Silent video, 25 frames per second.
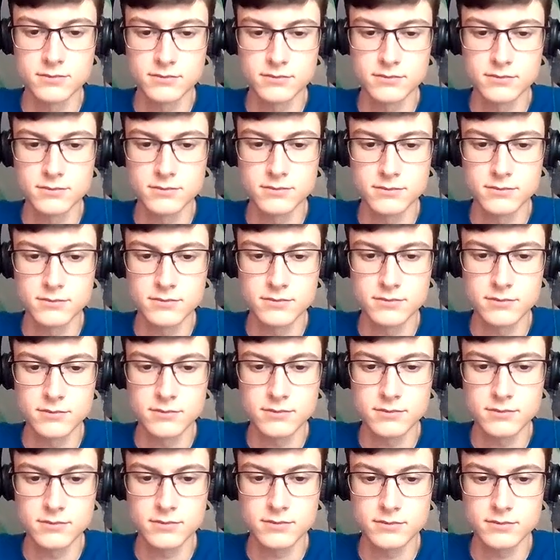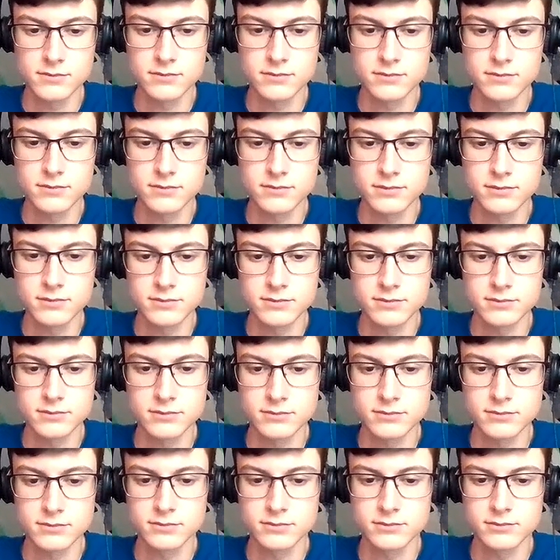
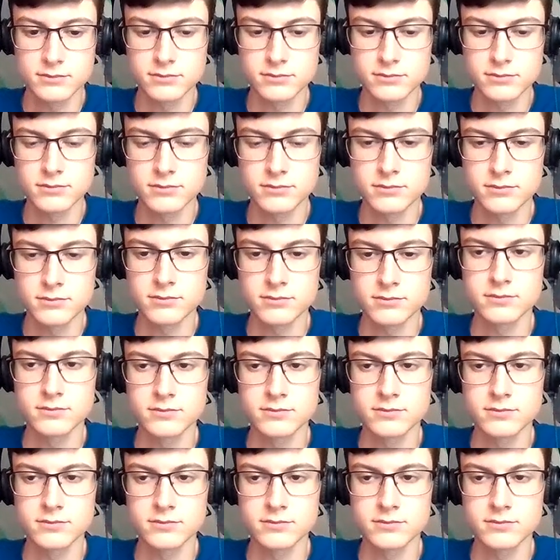[no speech]